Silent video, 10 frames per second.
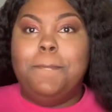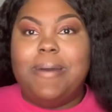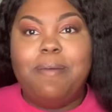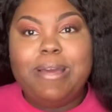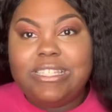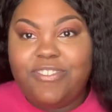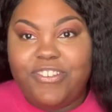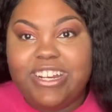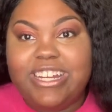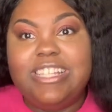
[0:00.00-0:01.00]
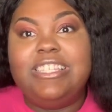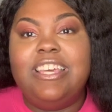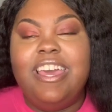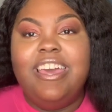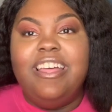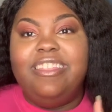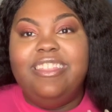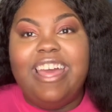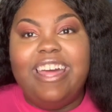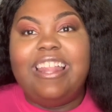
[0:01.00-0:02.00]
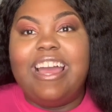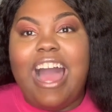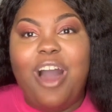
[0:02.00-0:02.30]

my best friends that like